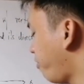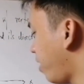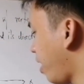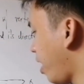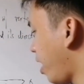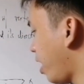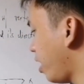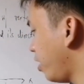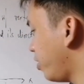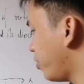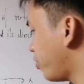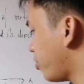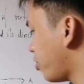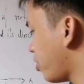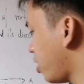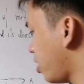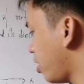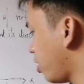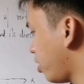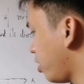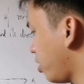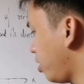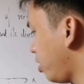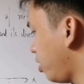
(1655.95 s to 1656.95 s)
have the h
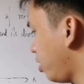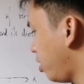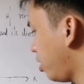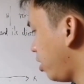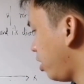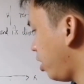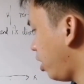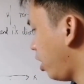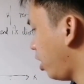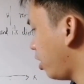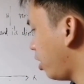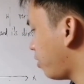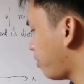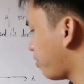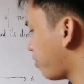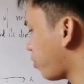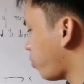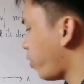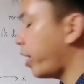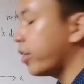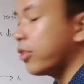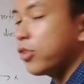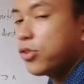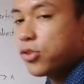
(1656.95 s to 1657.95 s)
here.
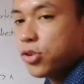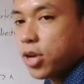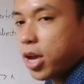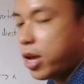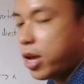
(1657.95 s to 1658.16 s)
It's quite